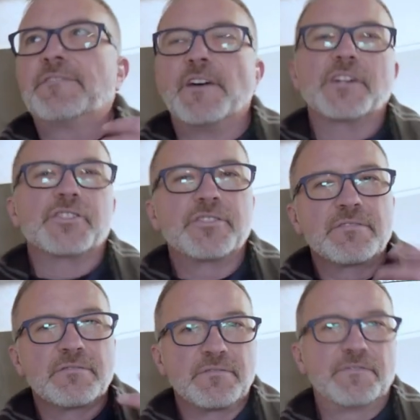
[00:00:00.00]

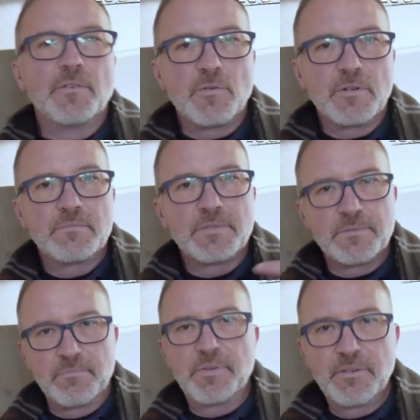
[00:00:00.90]
function, form,
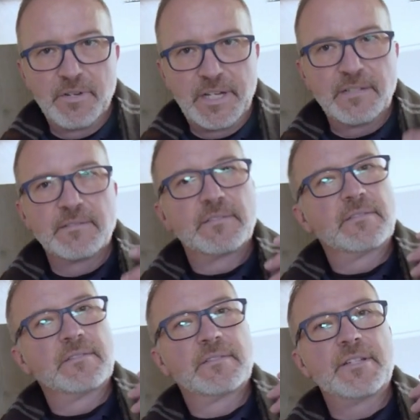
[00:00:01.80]
beauty.
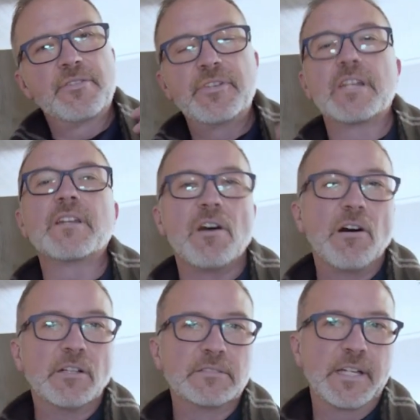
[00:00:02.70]
You get it
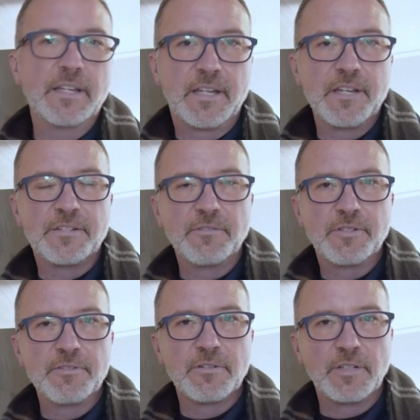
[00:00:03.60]
all in the Keystone
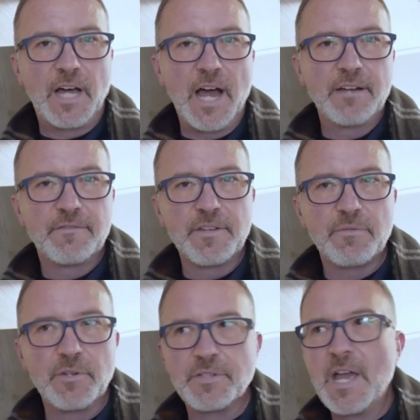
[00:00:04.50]
Cougar line of
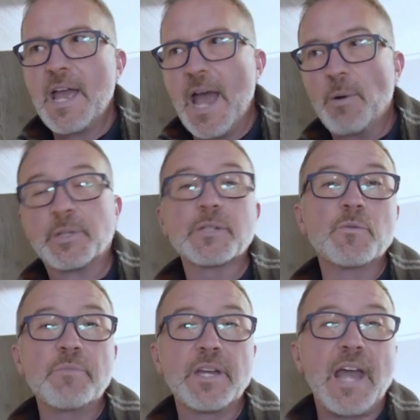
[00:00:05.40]
fifth wheels. And with this
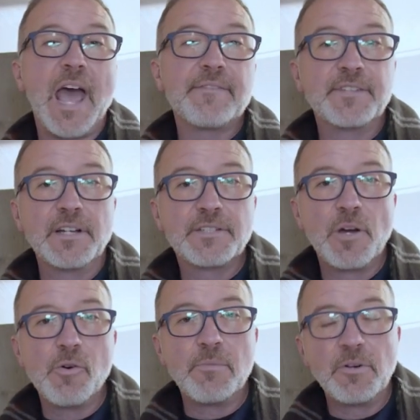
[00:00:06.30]
one being half ton
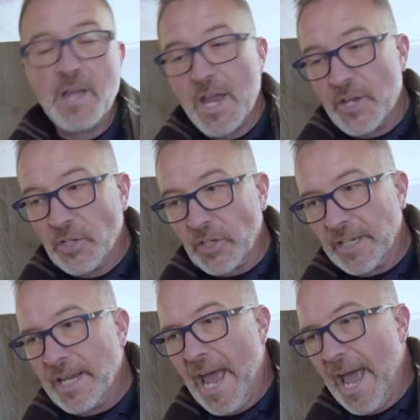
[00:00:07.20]
towable, you're
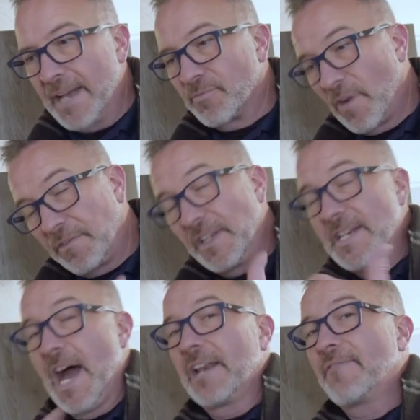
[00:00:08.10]
looking at roughly
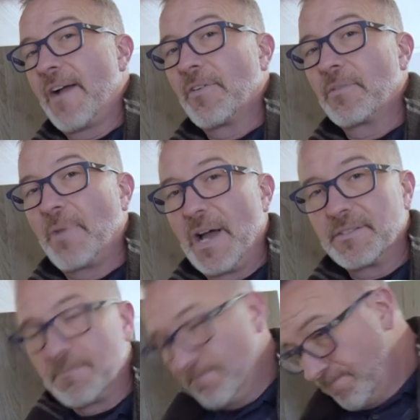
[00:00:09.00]
9,500
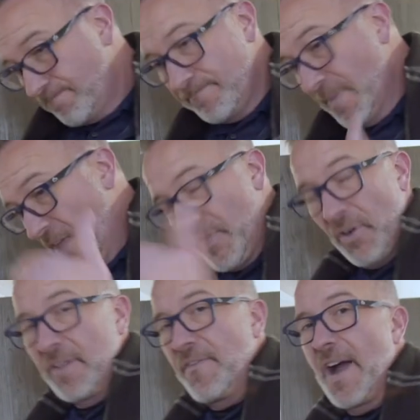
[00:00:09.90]
pounds,
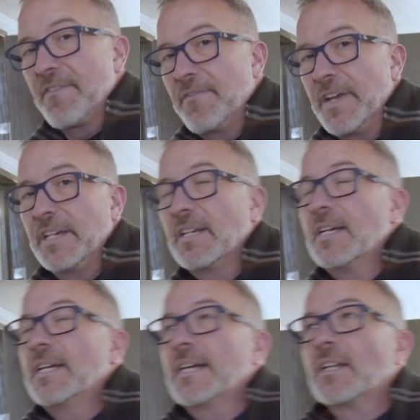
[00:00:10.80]
35 feet
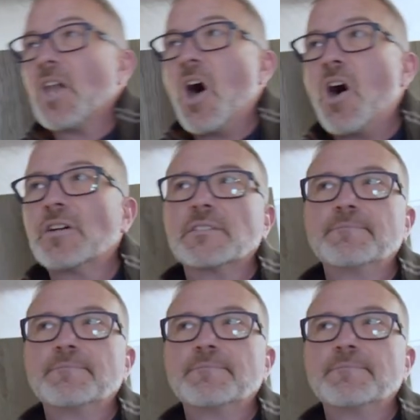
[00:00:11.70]
long,